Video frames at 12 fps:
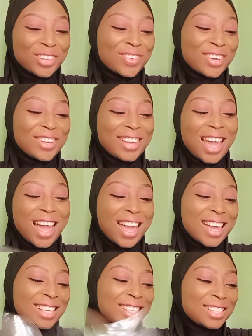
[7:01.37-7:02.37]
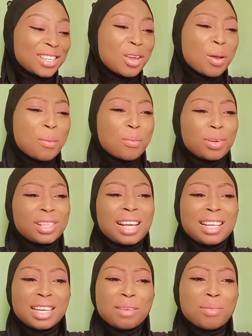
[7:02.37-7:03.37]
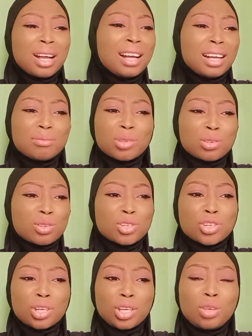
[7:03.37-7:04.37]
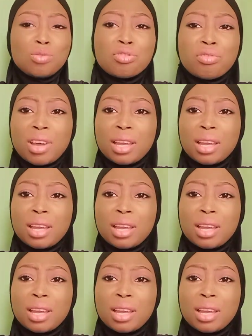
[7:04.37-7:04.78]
you guys. But that Nema, I'm not such a huge fan.